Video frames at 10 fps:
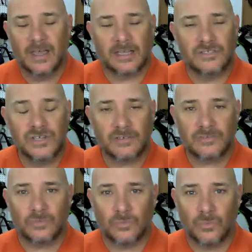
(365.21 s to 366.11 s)
I
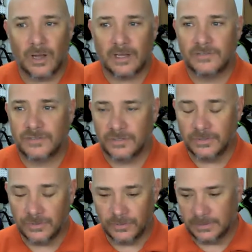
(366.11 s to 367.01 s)
just wanted
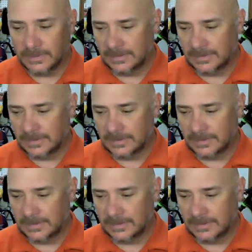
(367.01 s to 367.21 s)
to